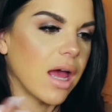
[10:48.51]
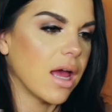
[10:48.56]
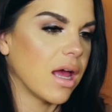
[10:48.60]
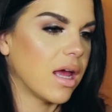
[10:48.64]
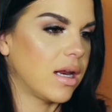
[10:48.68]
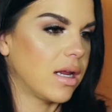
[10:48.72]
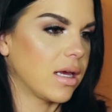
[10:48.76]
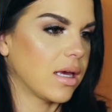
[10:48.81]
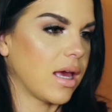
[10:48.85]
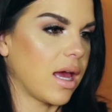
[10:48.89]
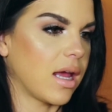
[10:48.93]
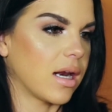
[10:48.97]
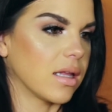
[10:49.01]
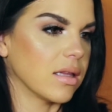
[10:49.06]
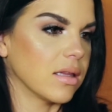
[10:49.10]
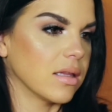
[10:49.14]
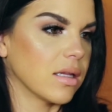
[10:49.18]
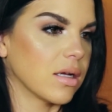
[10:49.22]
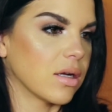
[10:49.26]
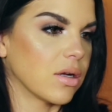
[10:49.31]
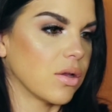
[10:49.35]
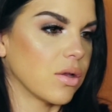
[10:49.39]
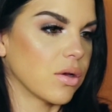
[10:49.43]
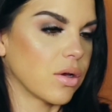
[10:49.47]
And again, a
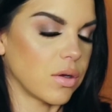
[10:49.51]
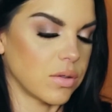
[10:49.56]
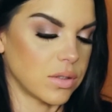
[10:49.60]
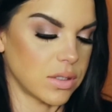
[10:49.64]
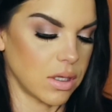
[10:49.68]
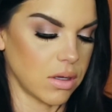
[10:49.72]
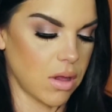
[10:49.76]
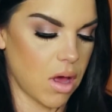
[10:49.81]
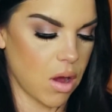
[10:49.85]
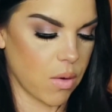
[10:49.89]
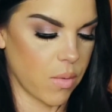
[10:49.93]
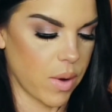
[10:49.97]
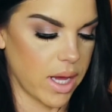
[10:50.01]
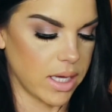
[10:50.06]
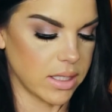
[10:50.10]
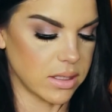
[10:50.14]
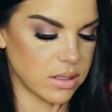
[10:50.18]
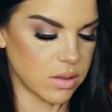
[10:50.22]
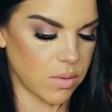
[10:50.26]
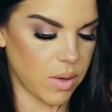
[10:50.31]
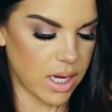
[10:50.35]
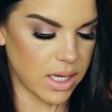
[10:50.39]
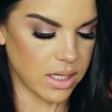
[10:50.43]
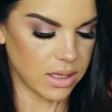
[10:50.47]
little goes a long way.
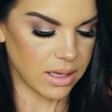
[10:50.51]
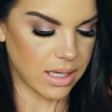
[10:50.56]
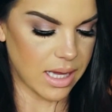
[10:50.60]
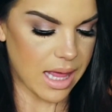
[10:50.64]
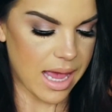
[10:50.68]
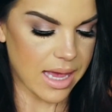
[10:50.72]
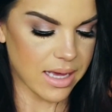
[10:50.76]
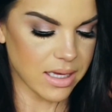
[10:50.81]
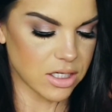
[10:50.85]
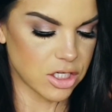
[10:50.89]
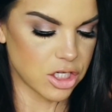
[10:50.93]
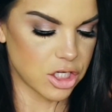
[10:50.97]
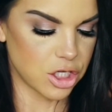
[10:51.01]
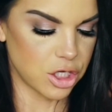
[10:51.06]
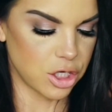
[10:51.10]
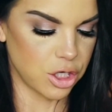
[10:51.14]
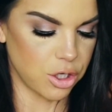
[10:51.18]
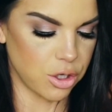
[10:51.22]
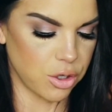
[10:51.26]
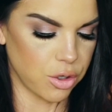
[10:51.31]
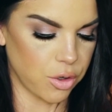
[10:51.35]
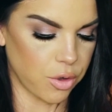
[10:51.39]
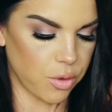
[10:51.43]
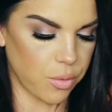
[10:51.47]
So I like
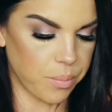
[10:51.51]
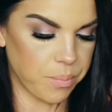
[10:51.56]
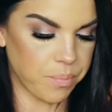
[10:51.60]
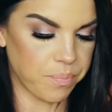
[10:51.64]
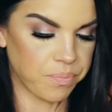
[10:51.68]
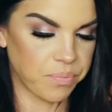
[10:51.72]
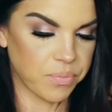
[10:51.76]
to,